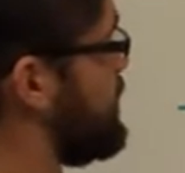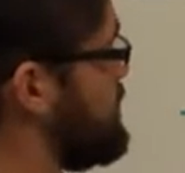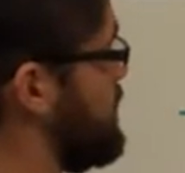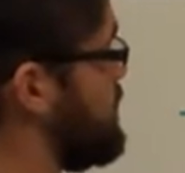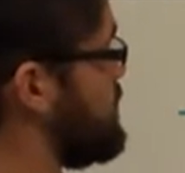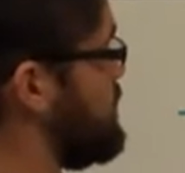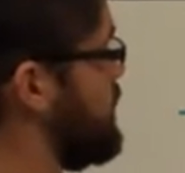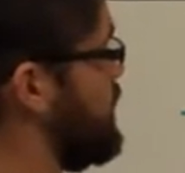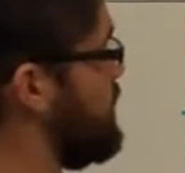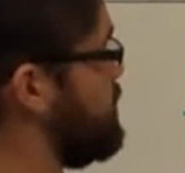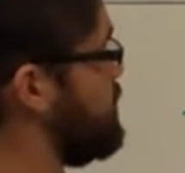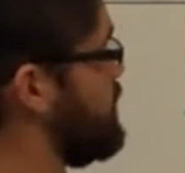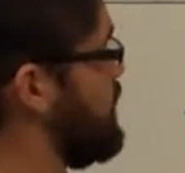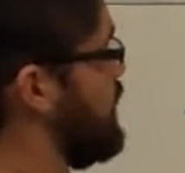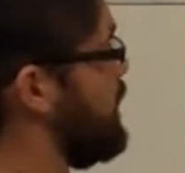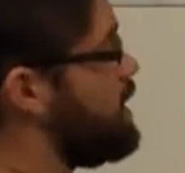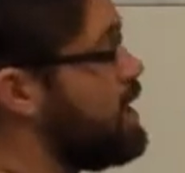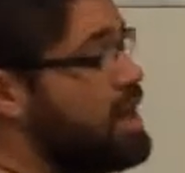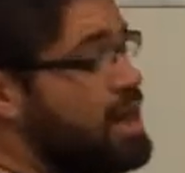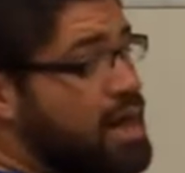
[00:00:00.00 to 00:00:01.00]
outside of
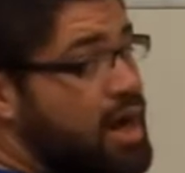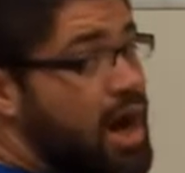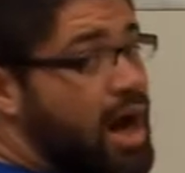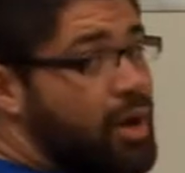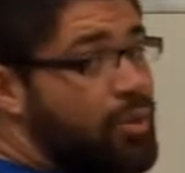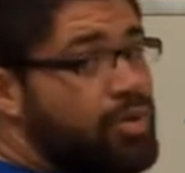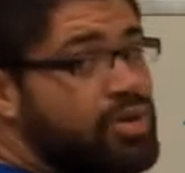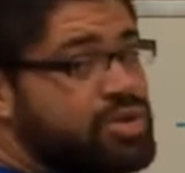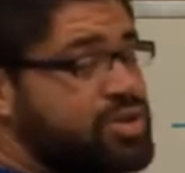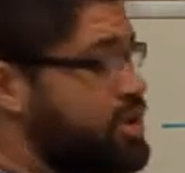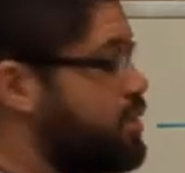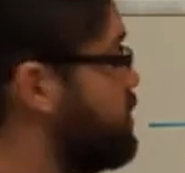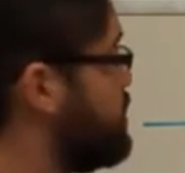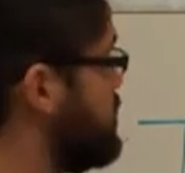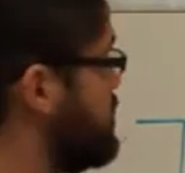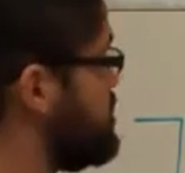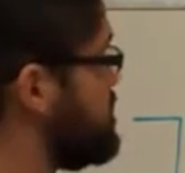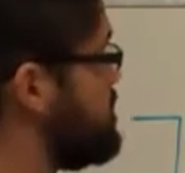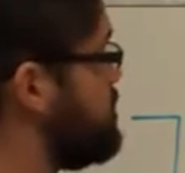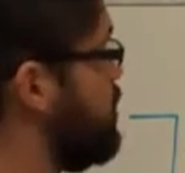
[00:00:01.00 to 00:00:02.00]
that. I want to start
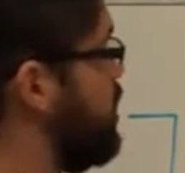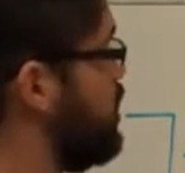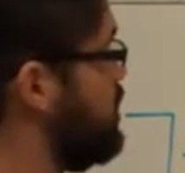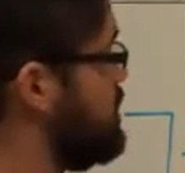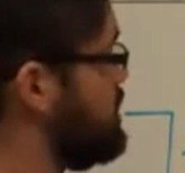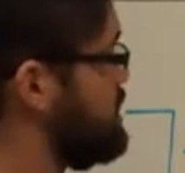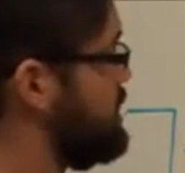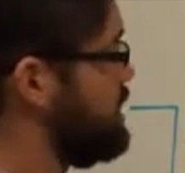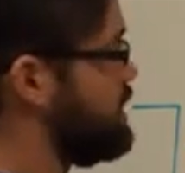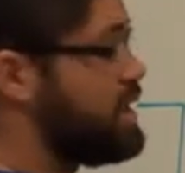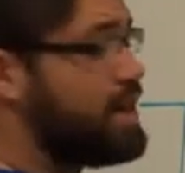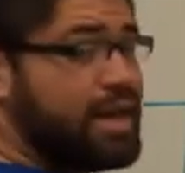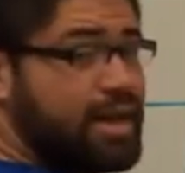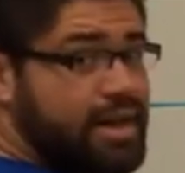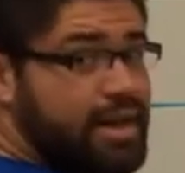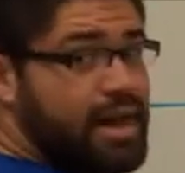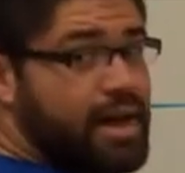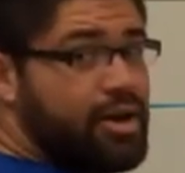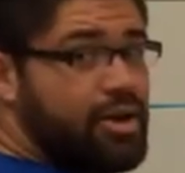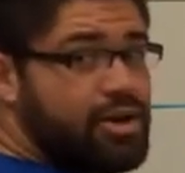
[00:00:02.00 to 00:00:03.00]
with the smallest thing that I
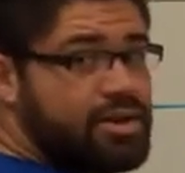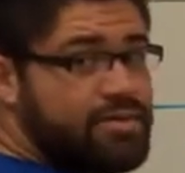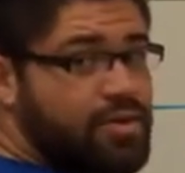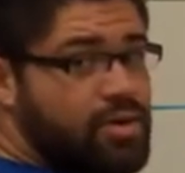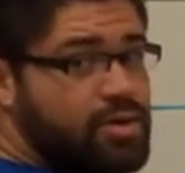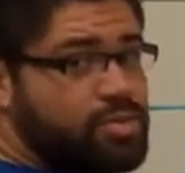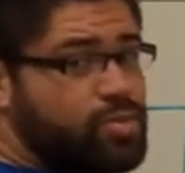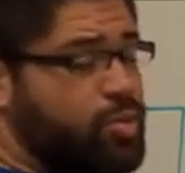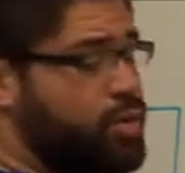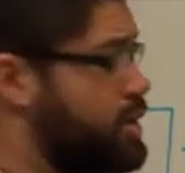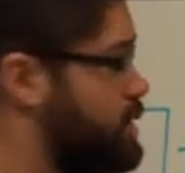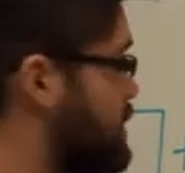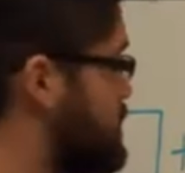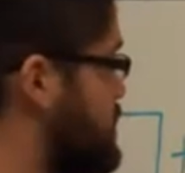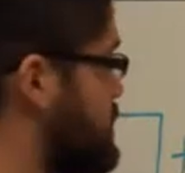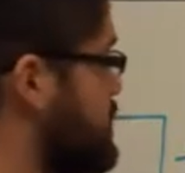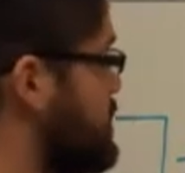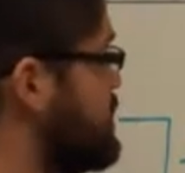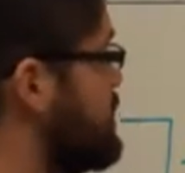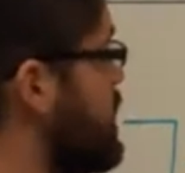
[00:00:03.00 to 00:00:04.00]
can as far as
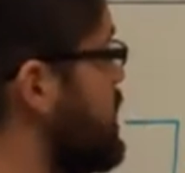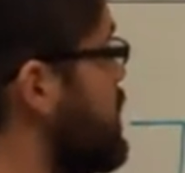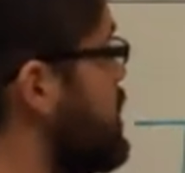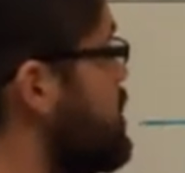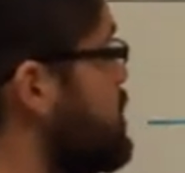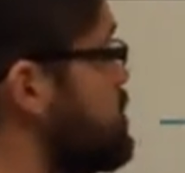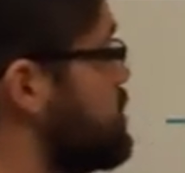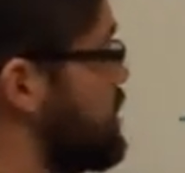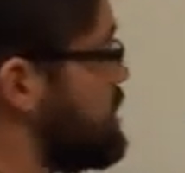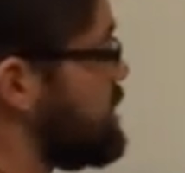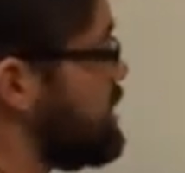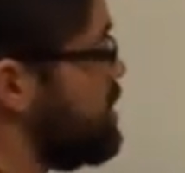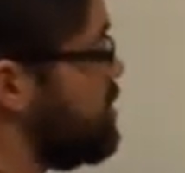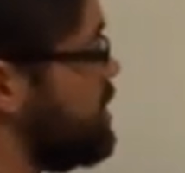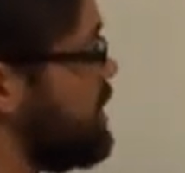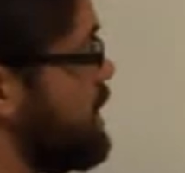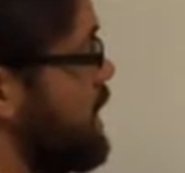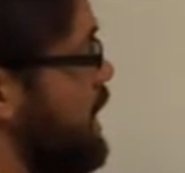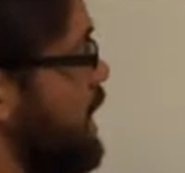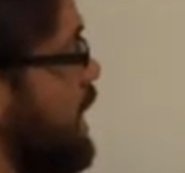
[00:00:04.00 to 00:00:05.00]
parentheses. So that's going to be
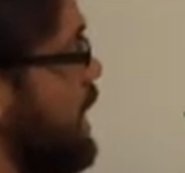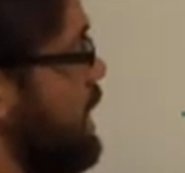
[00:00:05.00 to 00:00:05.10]
the